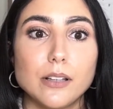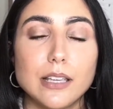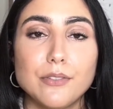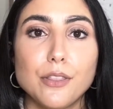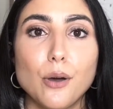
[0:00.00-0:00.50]

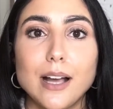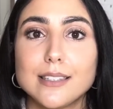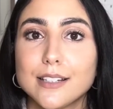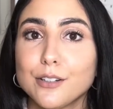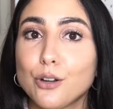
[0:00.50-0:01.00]
even though I
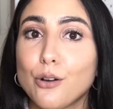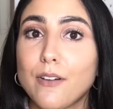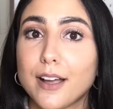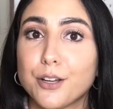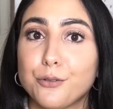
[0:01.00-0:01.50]
didn't know if I
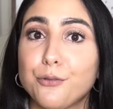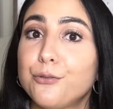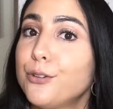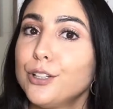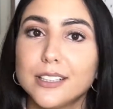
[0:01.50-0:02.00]
could
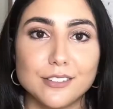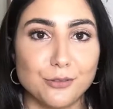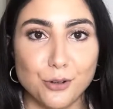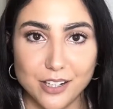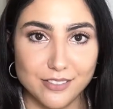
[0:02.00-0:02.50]
fully
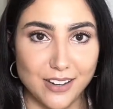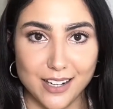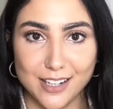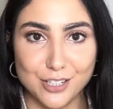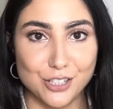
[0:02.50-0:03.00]
afford it
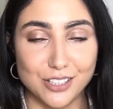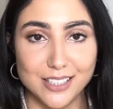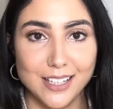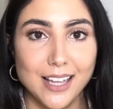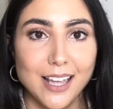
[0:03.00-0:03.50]
financially,